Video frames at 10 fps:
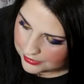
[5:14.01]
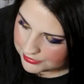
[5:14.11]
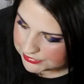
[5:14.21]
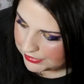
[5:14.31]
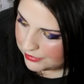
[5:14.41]

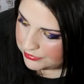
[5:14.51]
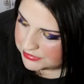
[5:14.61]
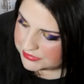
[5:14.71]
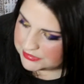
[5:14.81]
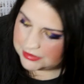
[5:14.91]
So that
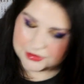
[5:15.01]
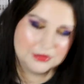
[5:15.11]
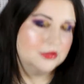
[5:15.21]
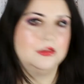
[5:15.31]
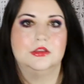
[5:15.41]
was
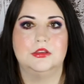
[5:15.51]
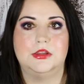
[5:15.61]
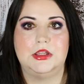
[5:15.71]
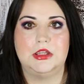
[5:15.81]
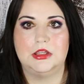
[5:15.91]

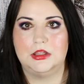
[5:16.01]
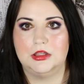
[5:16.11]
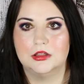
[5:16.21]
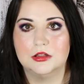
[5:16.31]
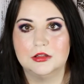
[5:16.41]

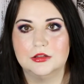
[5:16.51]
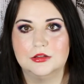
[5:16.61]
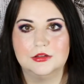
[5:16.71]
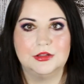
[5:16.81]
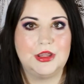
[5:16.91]
the
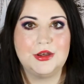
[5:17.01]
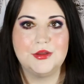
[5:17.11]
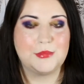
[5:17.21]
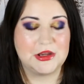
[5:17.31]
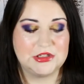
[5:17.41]
end
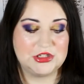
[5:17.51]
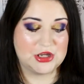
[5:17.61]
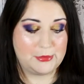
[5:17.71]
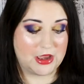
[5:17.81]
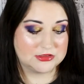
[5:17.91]
of my
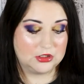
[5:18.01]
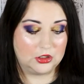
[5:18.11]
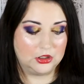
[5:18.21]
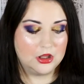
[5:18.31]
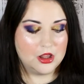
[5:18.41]
TJ Maxx
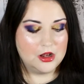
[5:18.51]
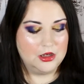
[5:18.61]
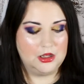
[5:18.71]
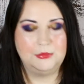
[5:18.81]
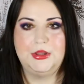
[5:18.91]
haul.
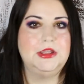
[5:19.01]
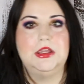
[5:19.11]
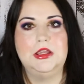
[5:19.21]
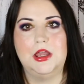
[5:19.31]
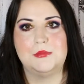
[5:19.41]
I'm
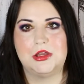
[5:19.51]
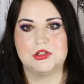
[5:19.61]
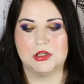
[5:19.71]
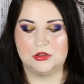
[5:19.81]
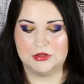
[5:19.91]
thinking I might
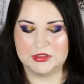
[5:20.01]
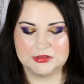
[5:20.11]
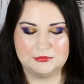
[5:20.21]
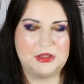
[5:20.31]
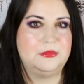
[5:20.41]
try and do
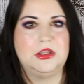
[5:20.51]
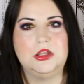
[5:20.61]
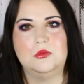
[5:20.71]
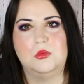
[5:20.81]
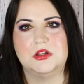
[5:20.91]
this maybe
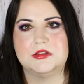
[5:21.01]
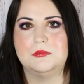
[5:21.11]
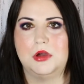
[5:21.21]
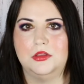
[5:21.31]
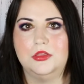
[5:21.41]
once a
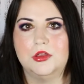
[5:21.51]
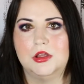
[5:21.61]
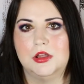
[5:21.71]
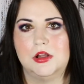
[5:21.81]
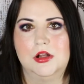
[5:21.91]
month.
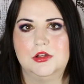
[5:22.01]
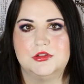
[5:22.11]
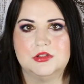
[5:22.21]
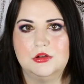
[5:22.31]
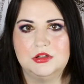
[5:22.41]

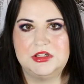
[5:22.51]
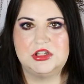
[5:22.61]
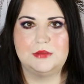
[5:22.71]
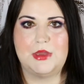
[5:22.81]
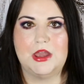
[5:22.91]
Just go to
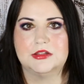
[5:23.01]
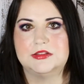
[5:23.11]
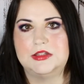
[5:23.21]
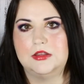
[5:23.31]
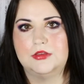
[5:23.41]
TJ Maxx,
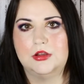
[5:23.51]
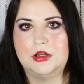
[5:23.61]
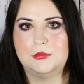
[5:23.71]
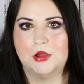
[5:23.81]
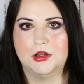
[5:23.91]
see if there are
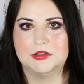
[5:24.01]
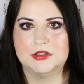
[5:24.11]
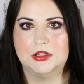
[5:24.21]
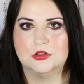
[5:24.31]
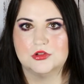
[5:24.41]
any products
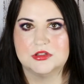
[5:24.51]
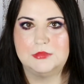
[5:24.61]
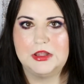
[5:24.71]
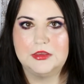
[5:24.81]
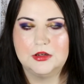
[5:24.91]
that interest
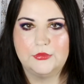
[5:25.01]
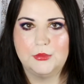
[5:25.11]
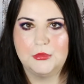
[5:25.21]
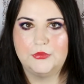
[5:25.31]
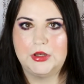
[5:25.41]
me, and then
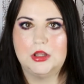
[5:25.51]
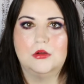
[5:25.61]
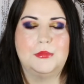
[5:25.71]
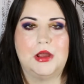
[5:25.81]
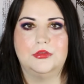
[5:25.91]
film a
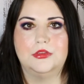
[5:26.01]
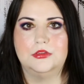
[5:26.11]
video about